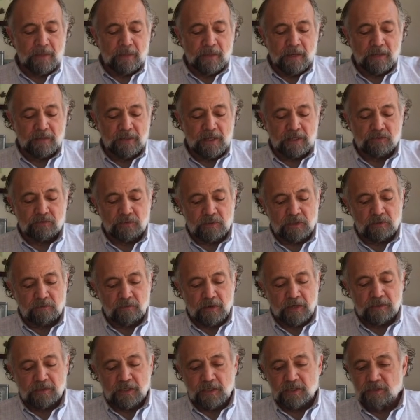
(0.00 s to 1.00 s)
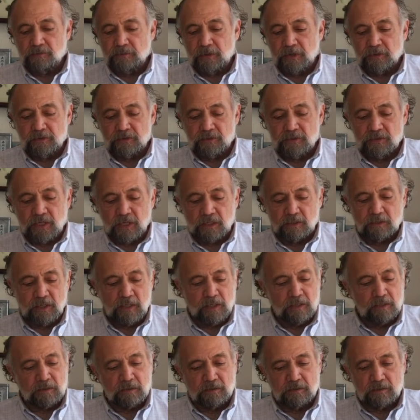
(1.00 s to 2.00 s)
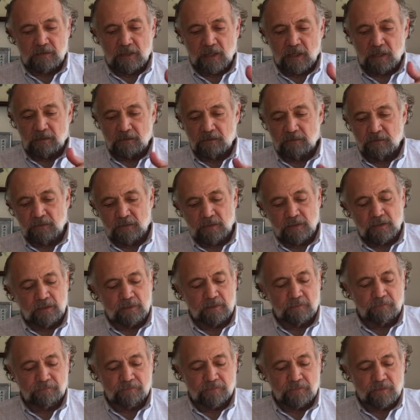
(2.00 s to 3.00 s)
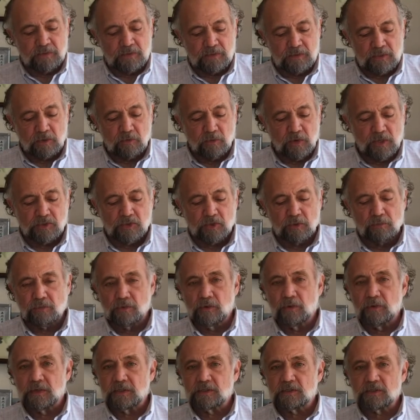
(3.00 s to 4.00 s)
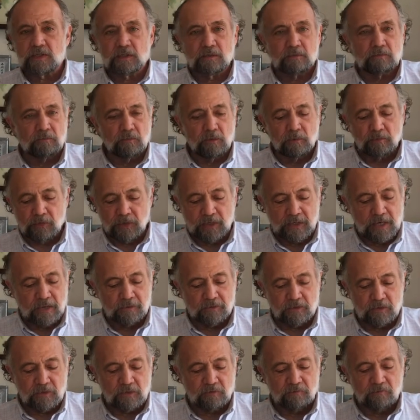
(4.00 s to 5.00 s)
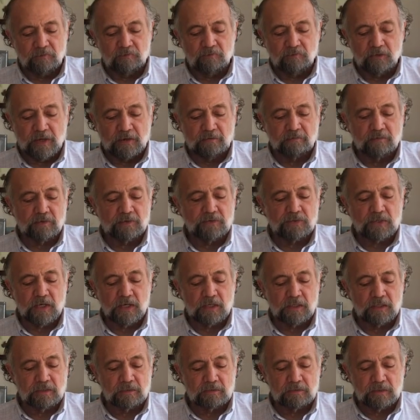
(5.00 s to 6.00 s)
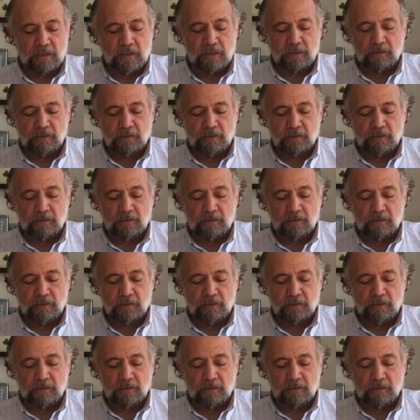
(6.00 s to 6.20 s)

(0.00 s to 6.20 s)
And that's one of the great things about this technique, is that the sequential brewings will bring out the different flavors and